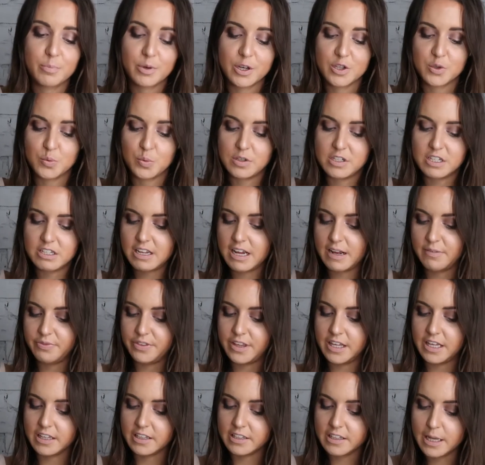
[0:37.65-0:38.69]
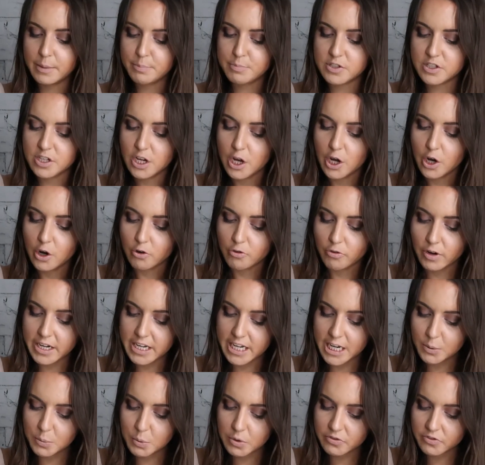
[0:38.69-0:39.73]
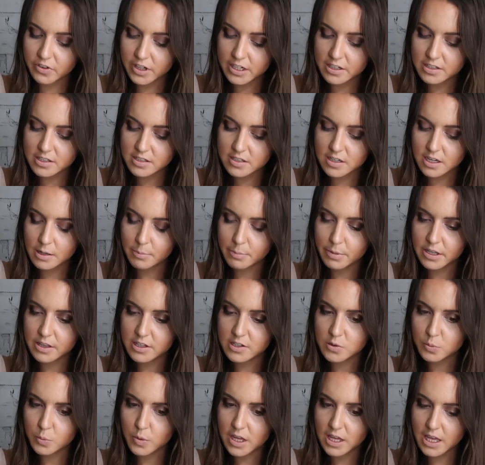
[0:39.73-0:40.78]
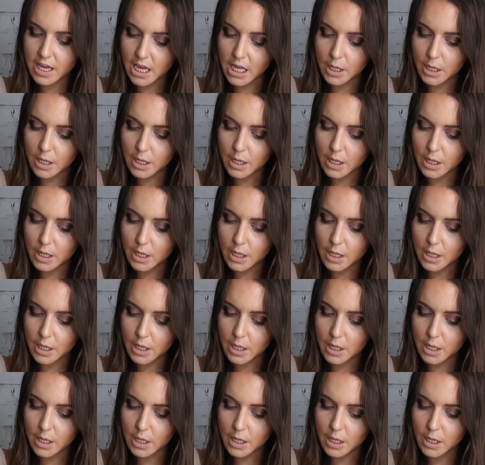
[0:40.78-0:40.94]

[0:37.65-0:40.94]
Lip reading: because we did have the eclipse right here where Venus is gonna be this week,